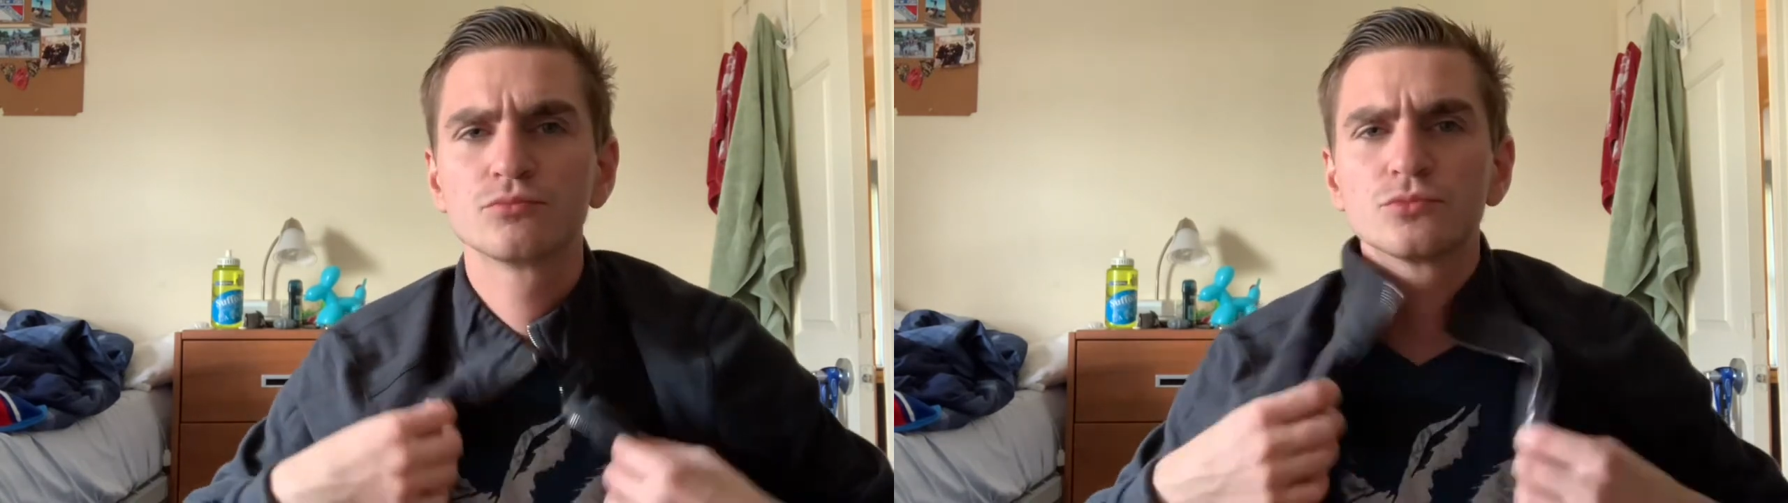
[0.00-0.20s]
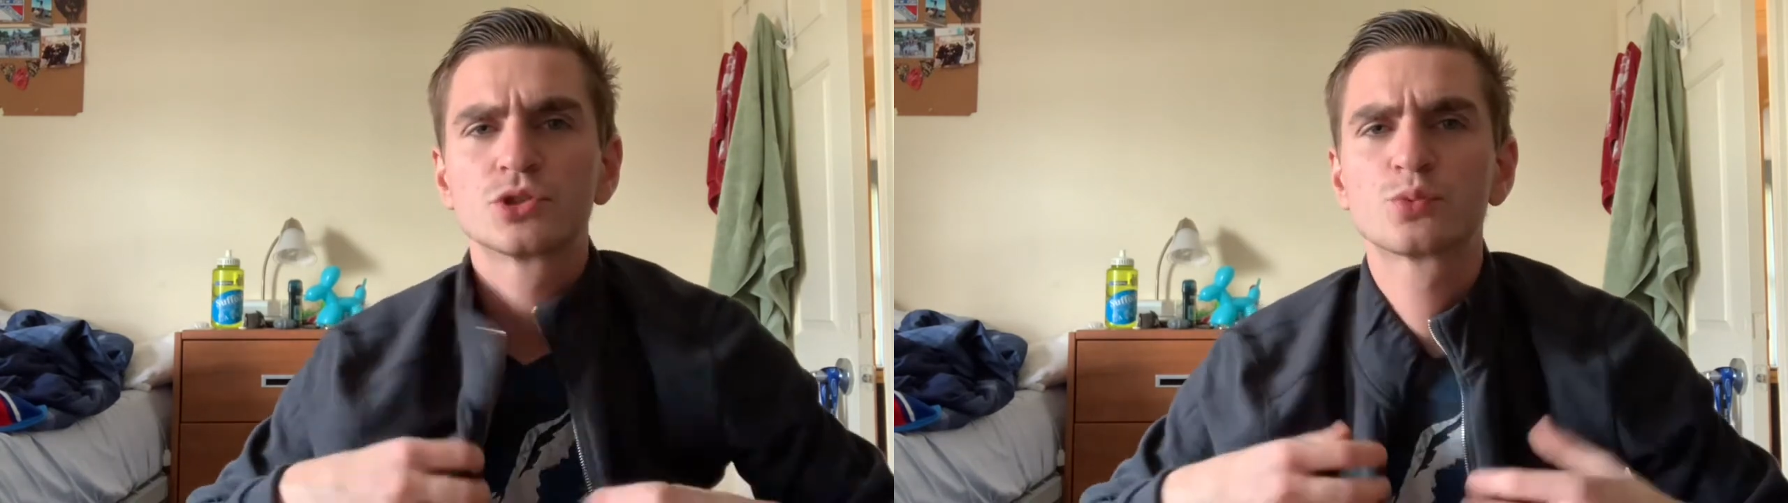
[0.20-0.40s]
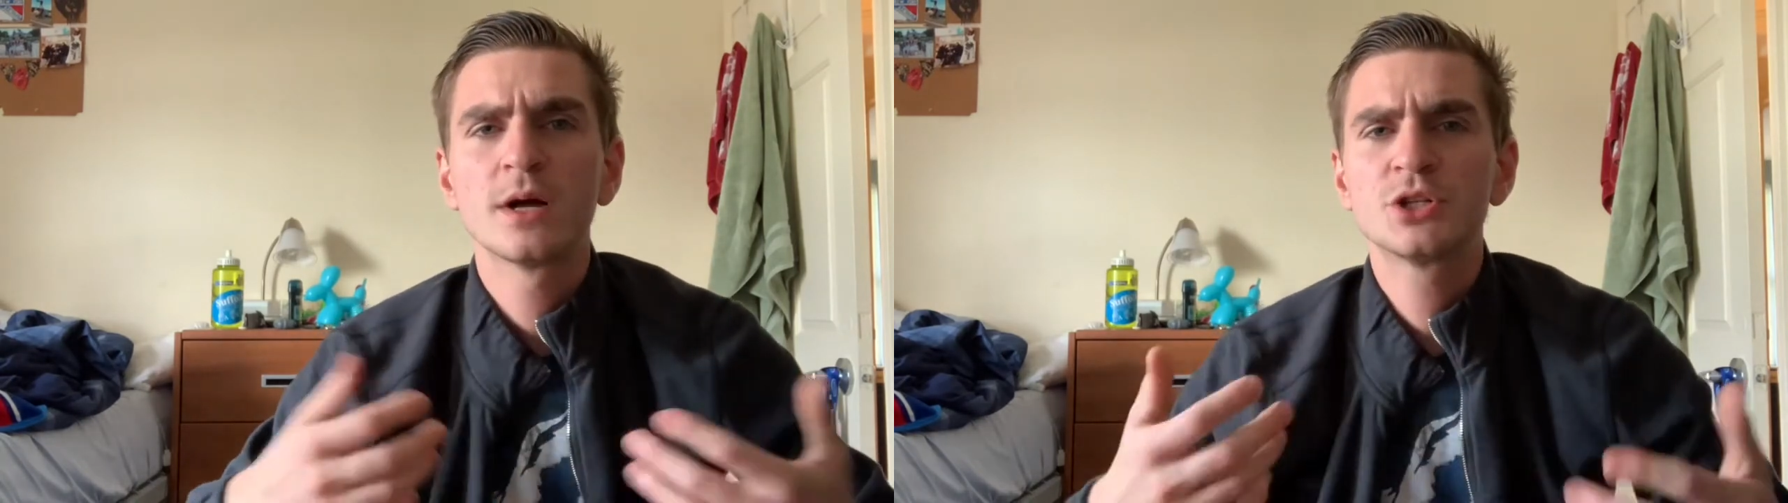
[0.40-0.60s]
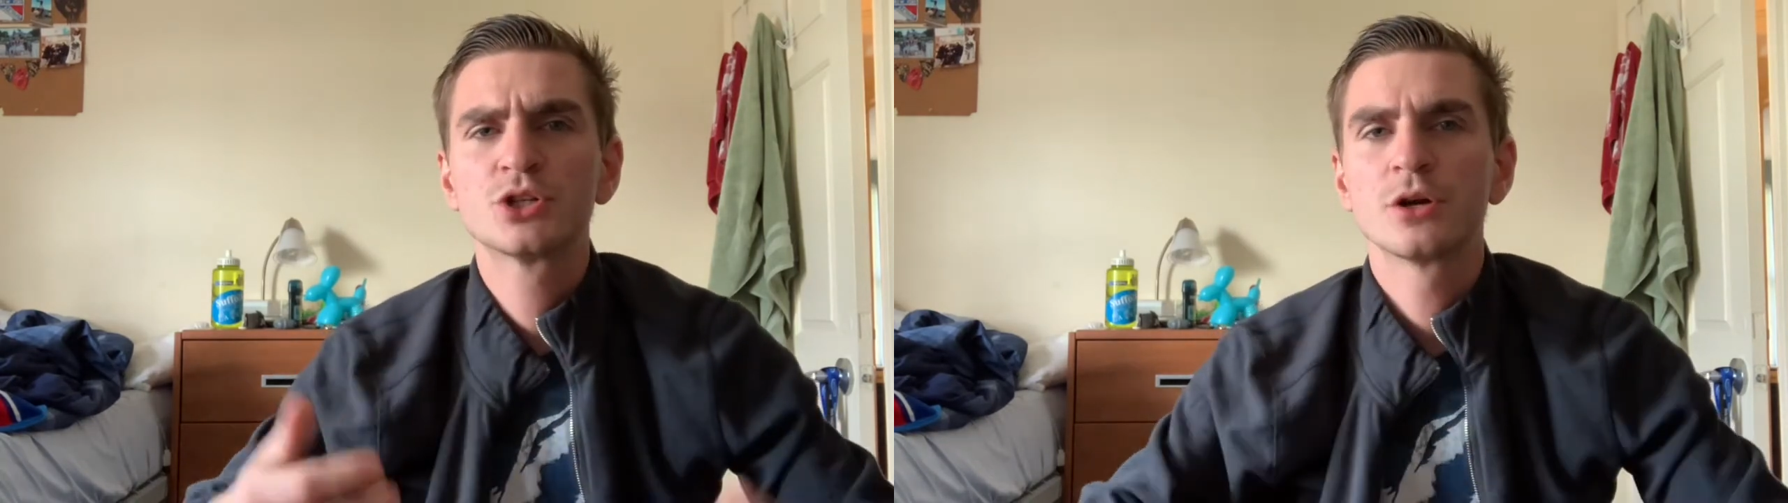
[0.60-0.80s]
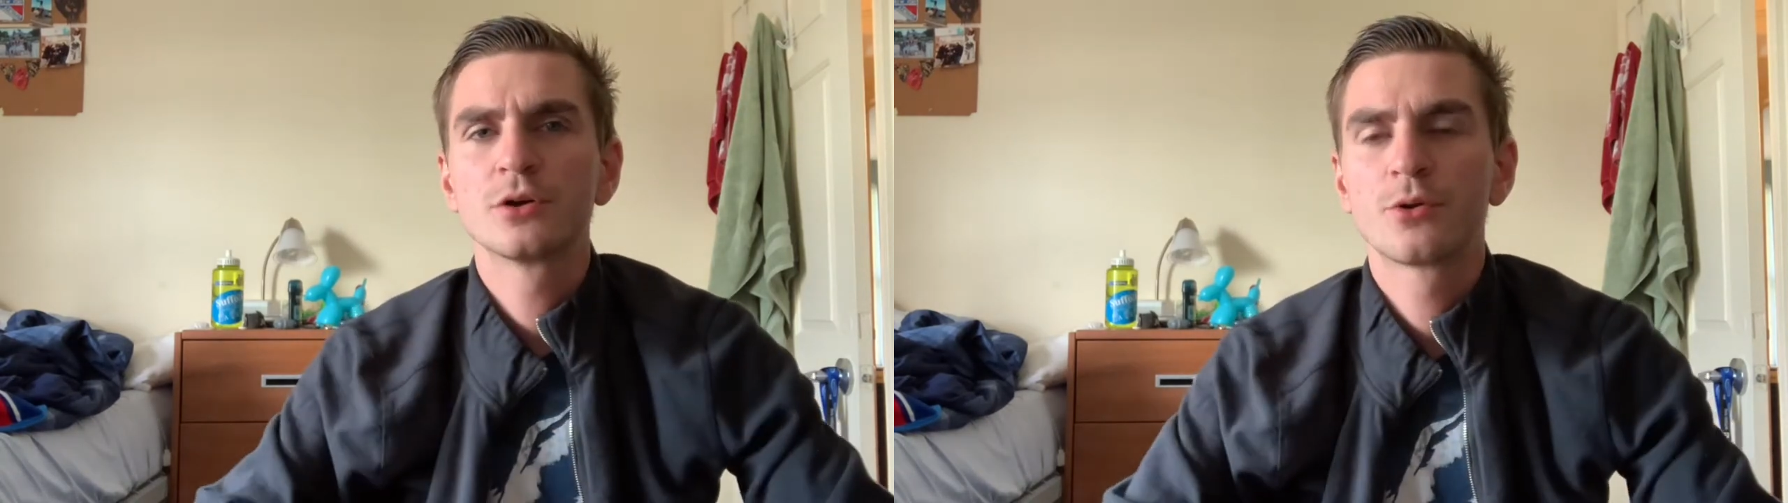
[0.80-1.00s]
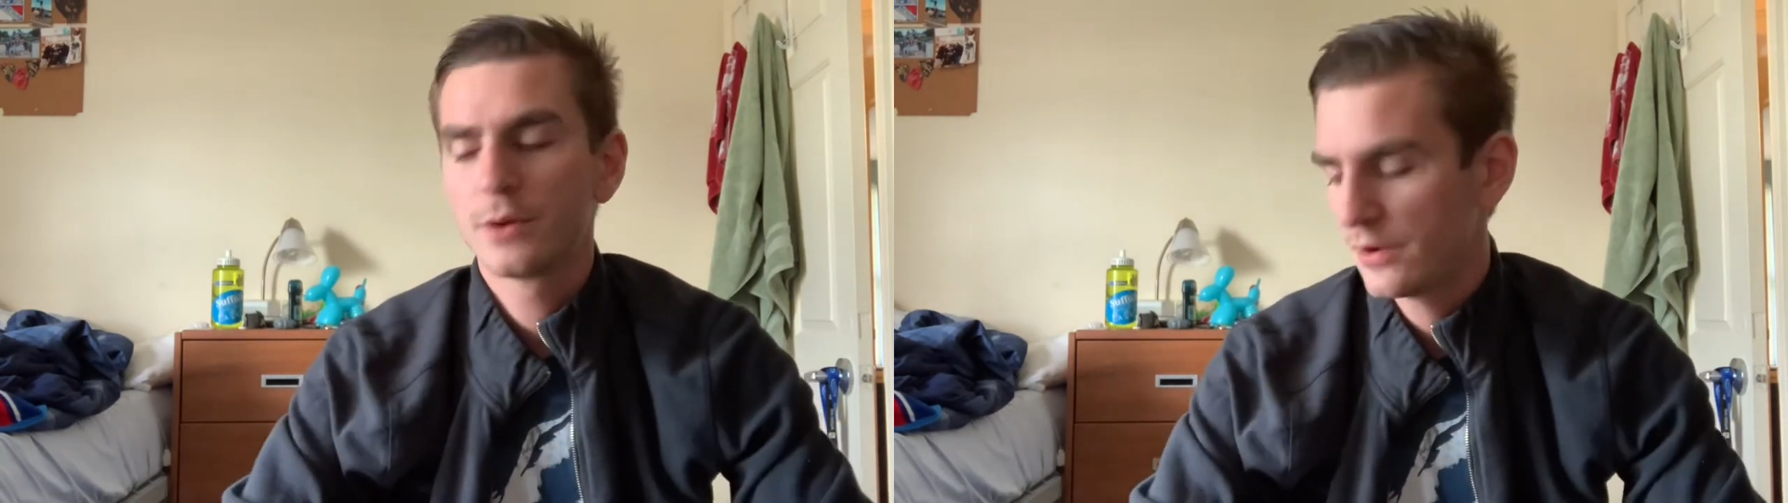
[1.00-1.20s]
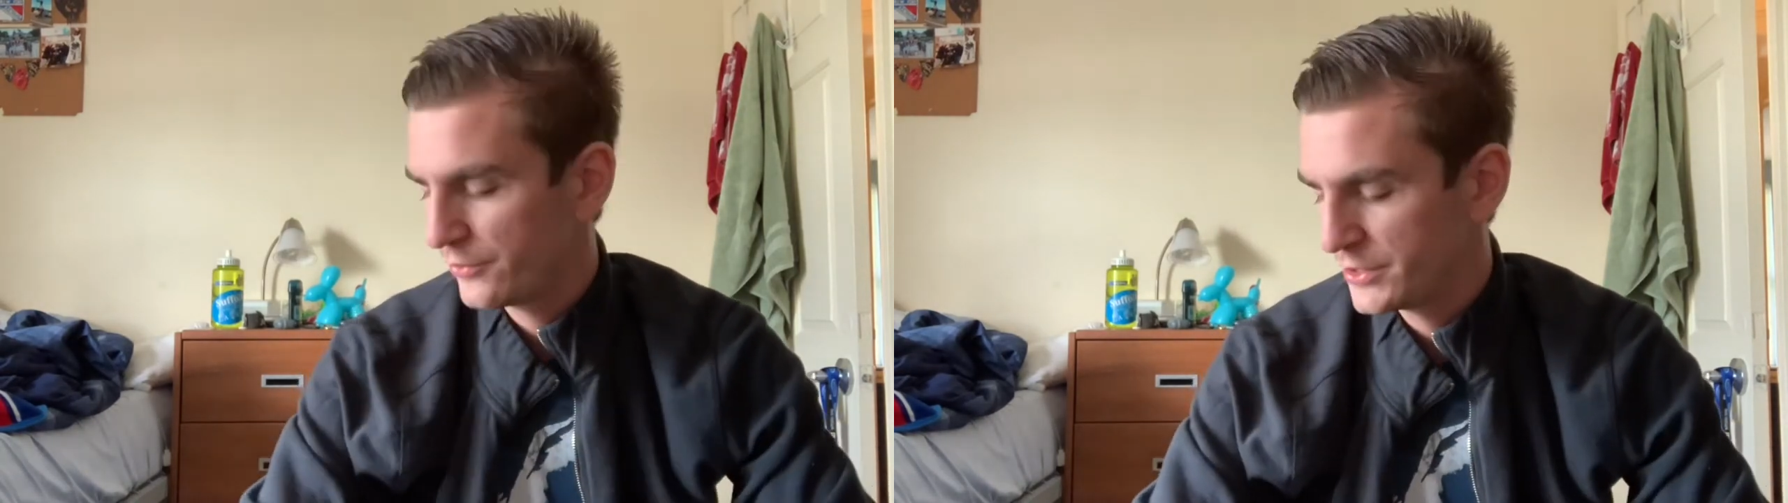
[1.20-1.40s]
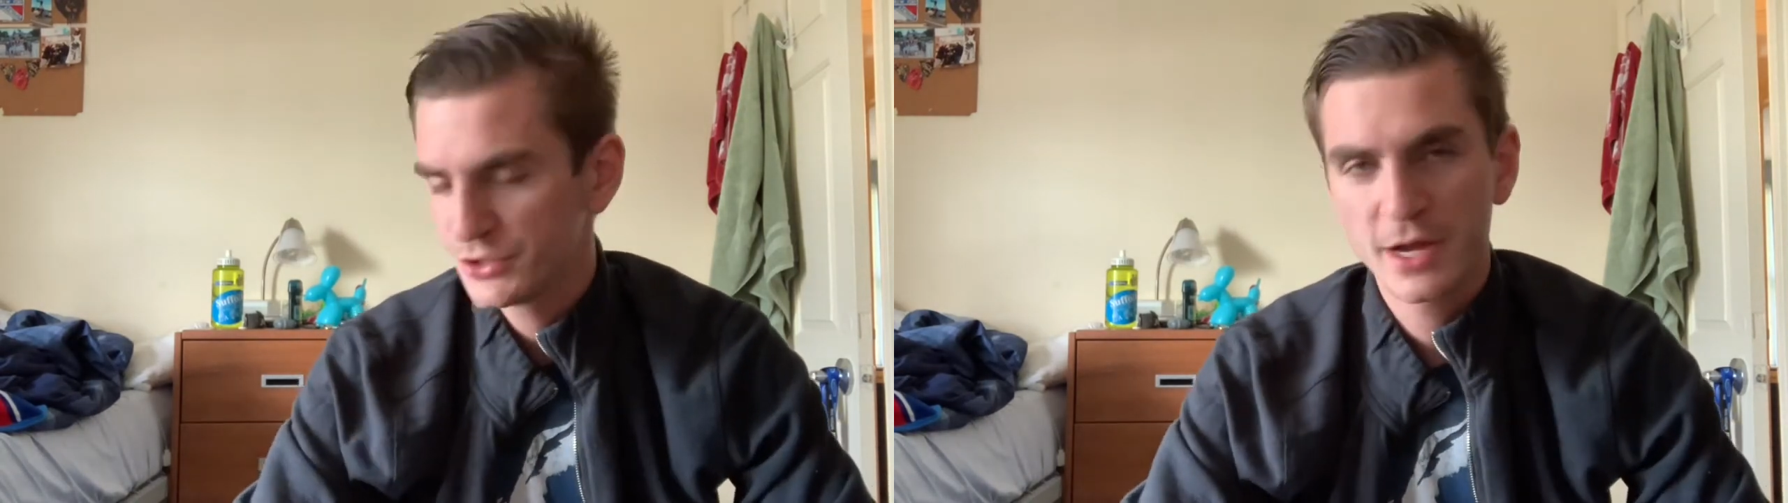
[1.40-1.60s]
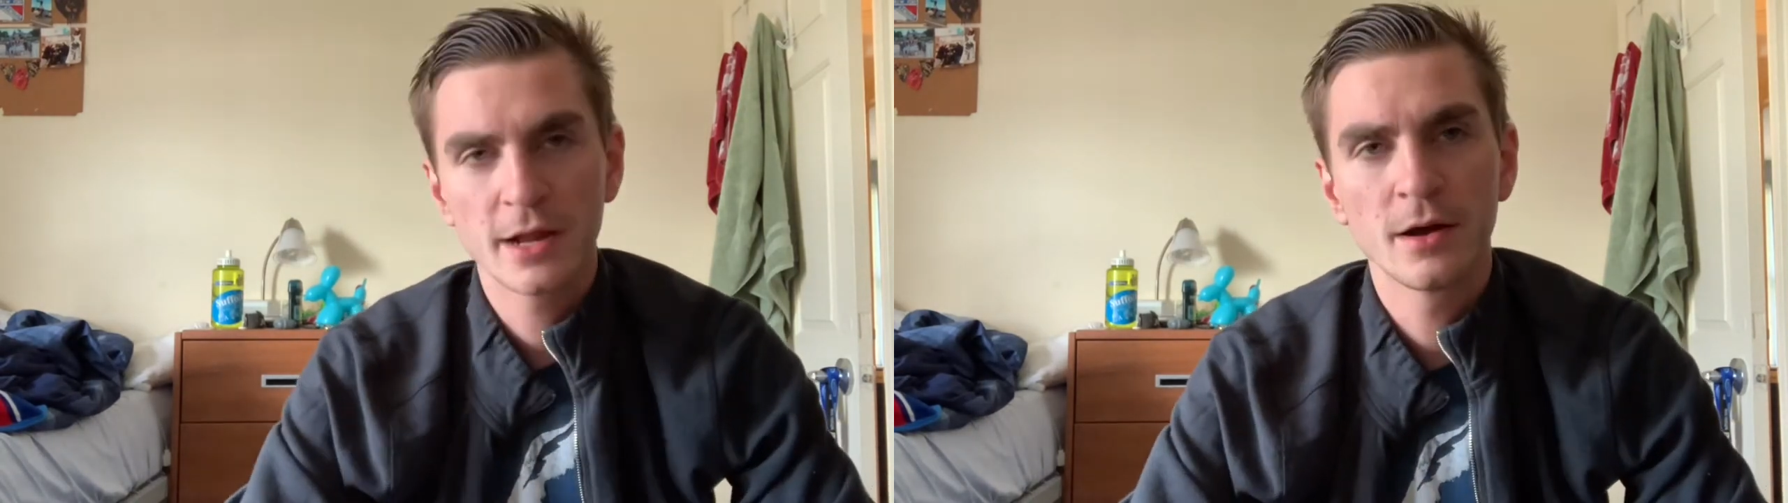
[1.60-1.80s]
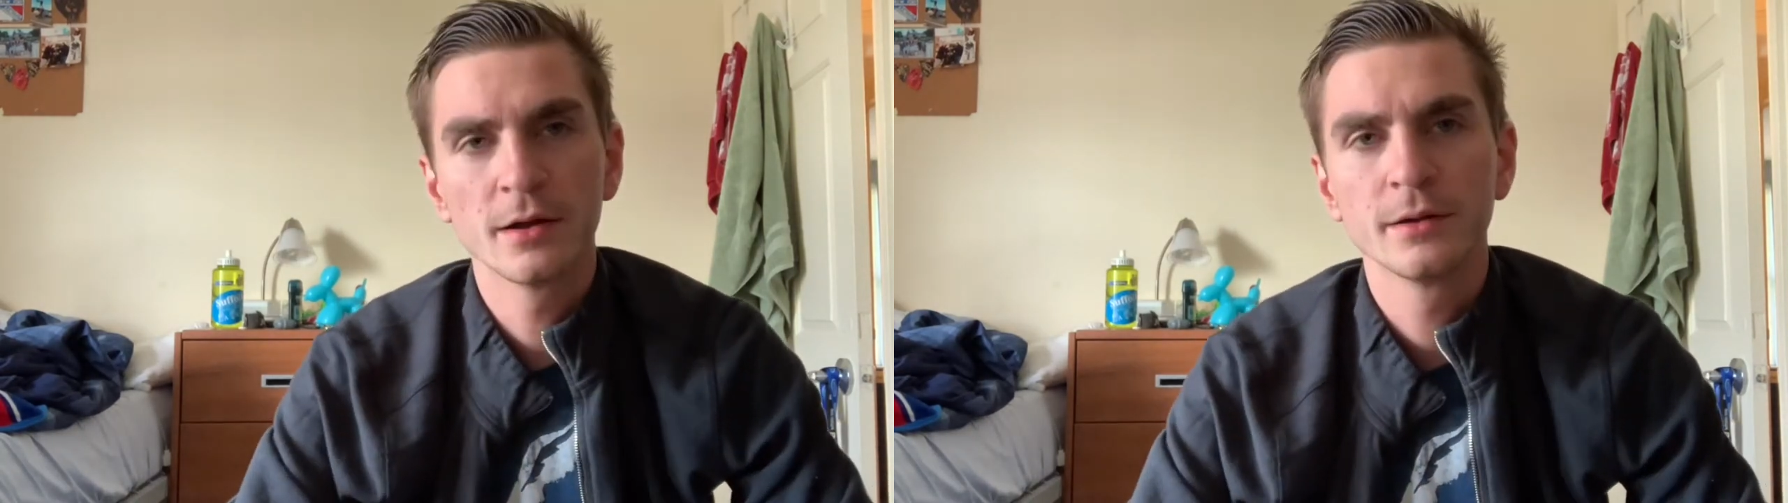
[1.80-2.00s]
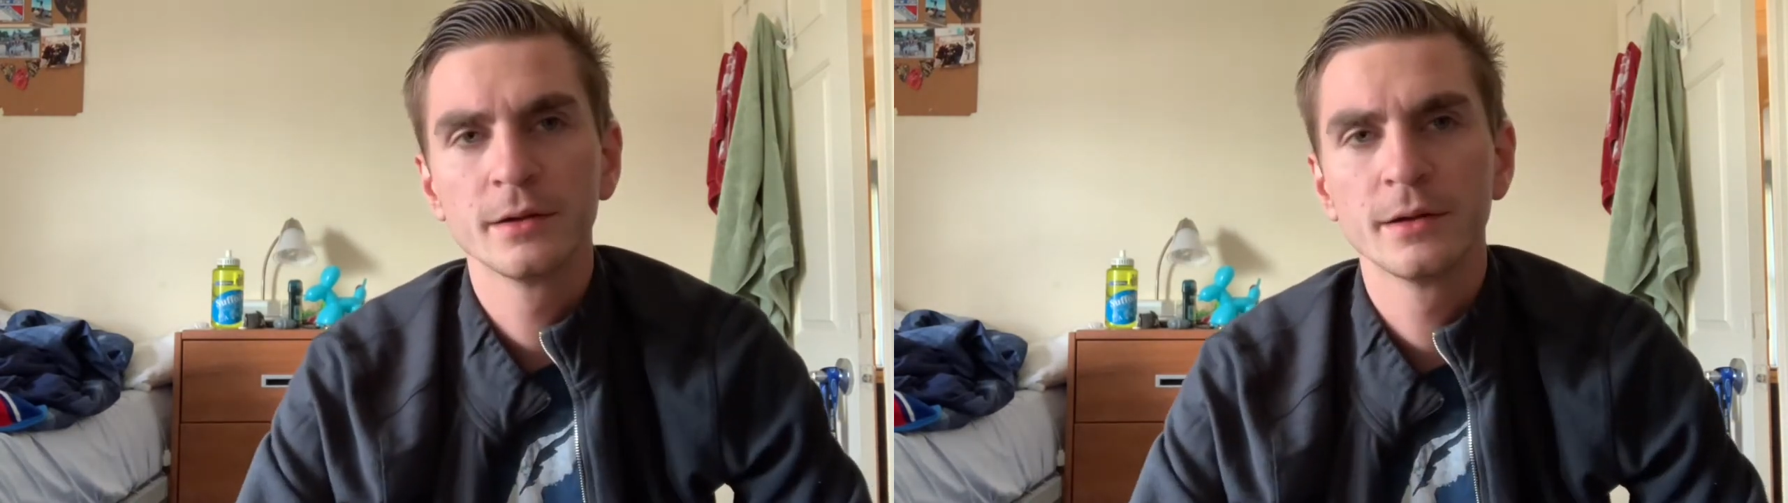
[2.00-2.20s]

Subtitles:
sweatshirt or whatever it is you got on,